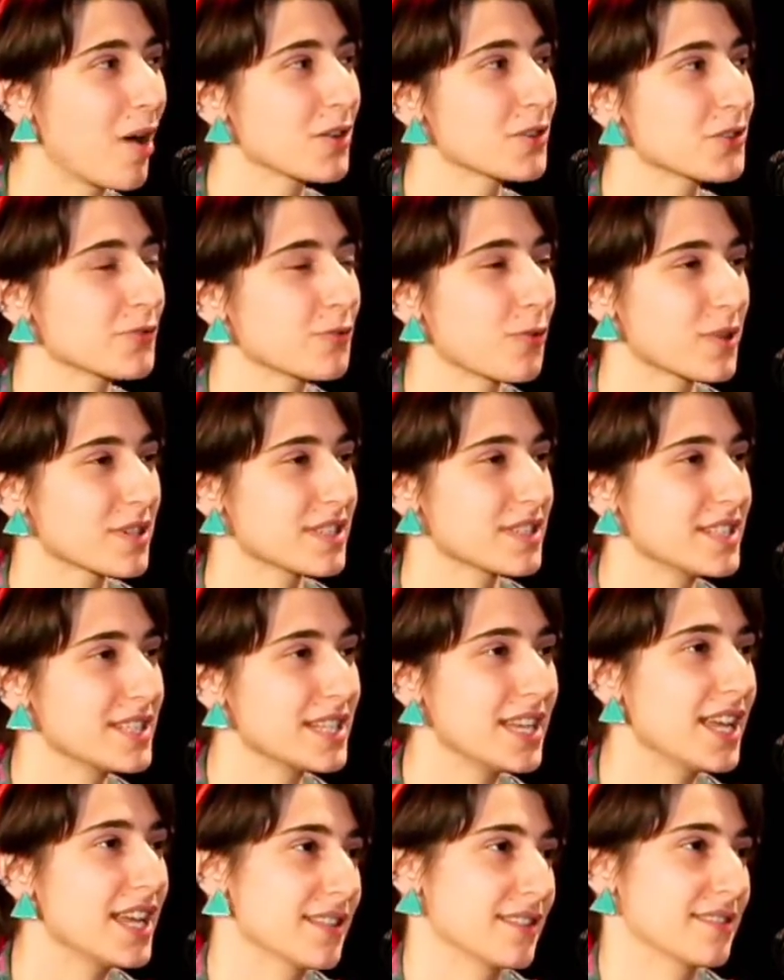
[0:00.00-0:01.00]

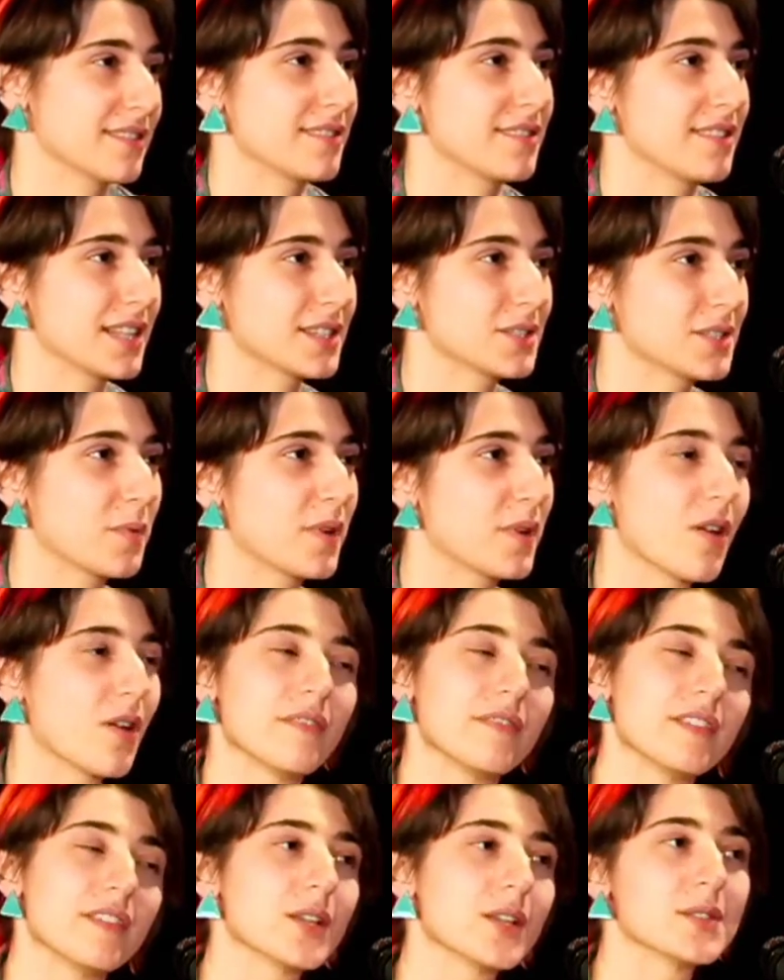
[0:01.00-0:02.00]
14th. That's when all the
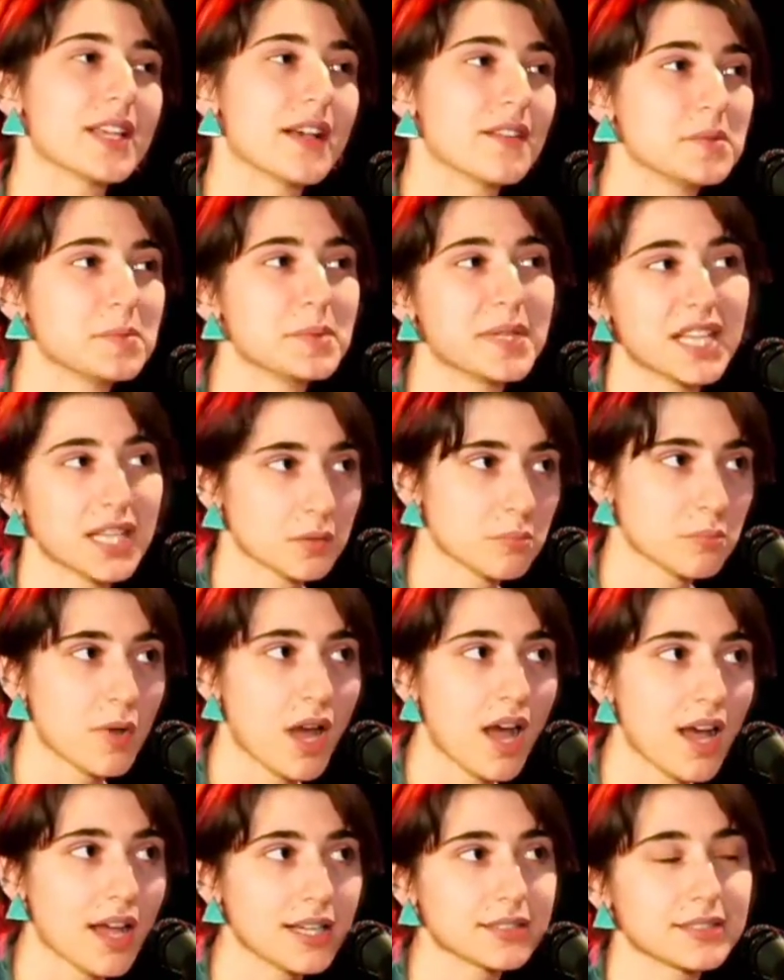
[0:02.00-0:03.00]
videos have to be in by.
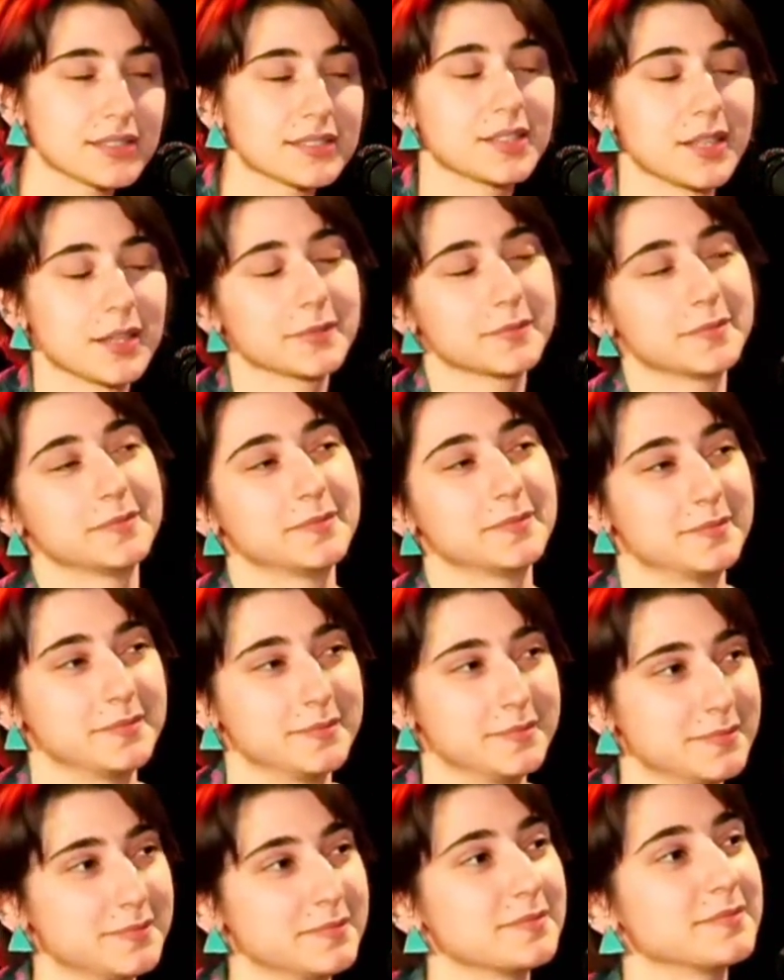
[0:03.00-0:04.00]
Okay. So it's a
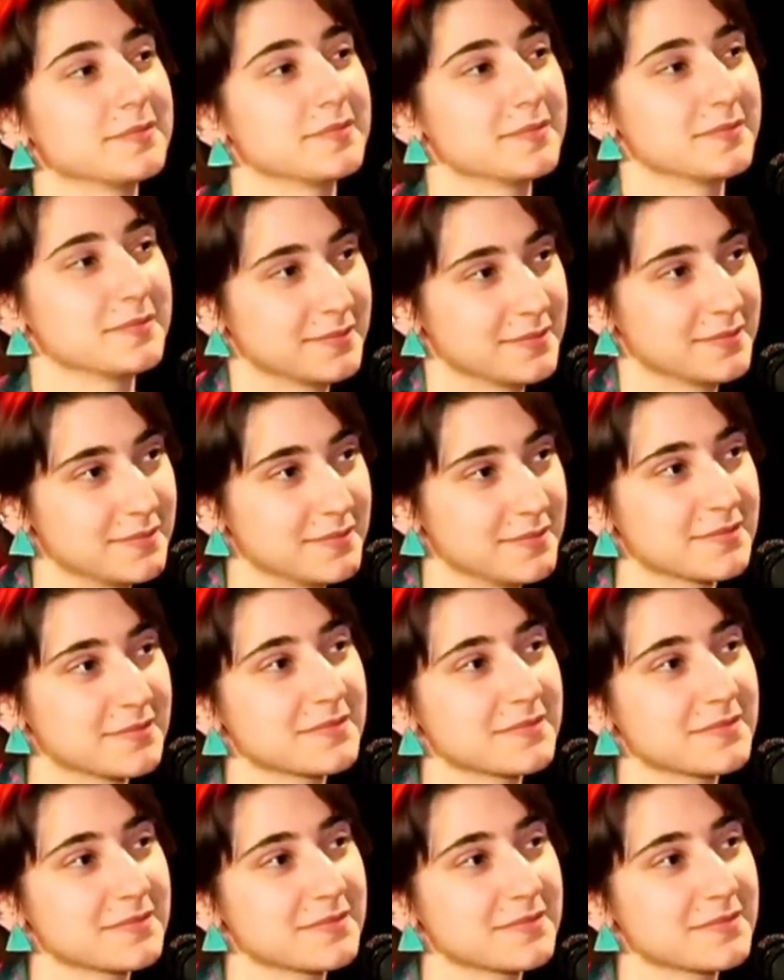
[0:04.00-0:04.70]
waiting game for right now.